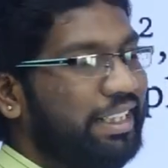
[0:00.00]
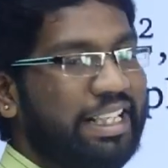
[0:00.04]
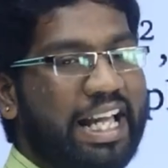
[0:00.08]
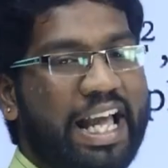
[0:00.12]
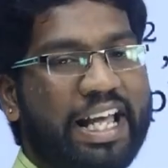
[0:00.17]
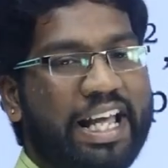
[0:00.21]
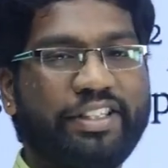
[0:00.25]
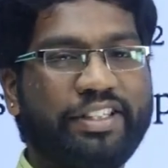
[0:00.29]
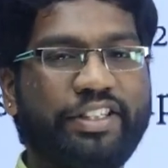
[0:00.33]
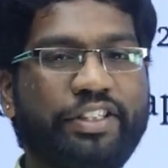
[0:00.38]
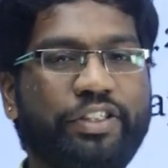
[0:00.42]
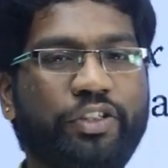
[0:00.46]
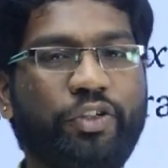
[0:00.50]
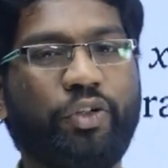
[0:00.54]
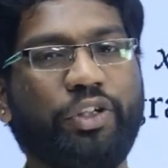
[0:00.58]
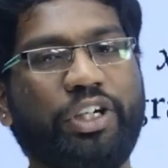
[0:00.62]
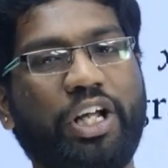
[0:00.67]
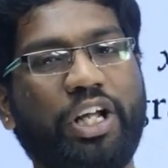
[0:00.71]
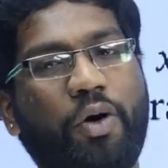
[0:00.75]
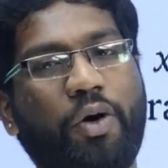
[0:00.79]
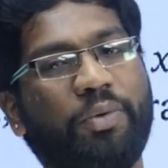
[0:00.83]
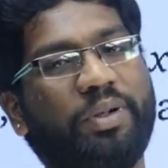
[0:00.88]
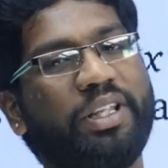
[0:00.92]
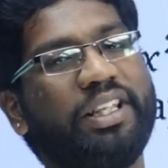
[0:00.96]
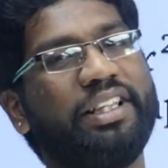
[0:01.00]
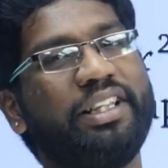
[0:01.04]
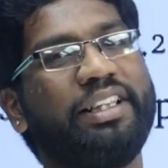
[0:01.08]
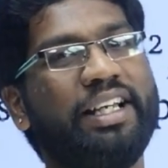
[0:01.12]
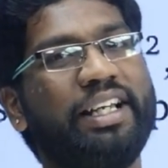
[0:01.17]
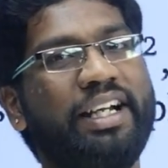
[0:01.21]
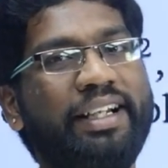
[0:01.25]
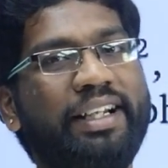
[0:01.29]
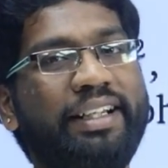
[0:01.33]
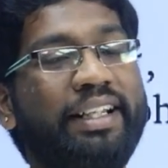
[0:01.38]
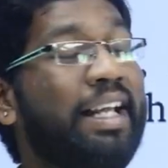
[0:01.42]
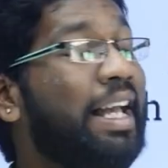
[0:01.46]
There is no doubt in
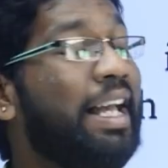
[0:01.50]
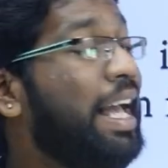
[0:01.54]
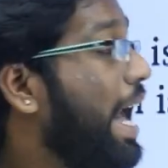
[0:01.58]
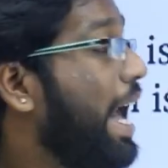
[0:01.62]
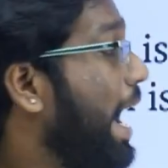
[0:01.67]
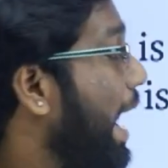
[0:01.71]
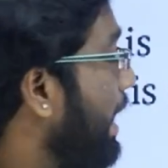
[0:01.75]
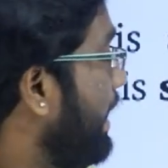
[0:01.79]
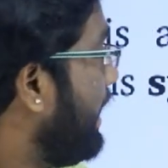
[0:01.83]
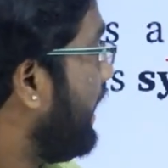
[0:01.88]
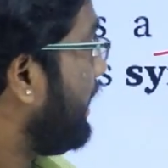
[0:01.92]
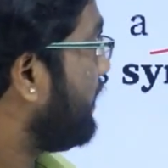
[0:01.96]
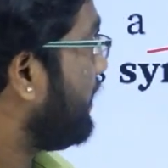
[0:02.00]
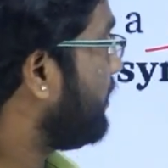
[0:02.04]
that. And x